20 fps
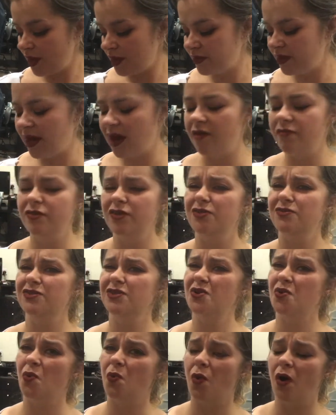I haven't
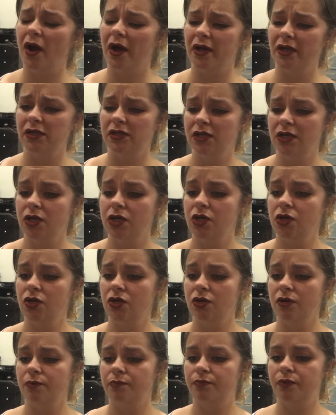used in a while.
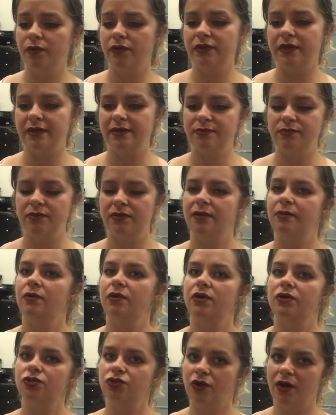But this month I'm
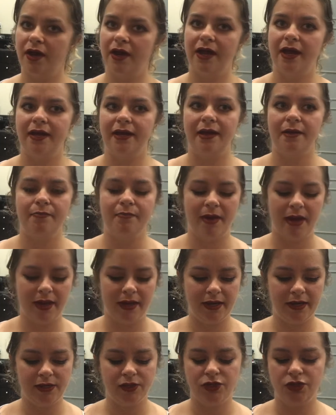going to try and get
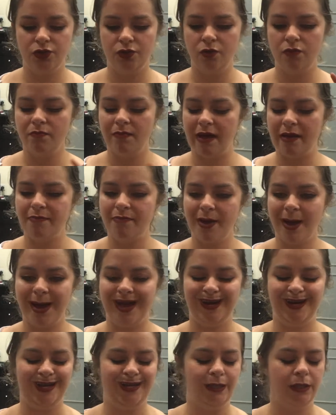back into my
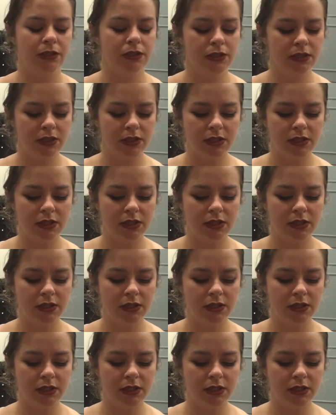panning.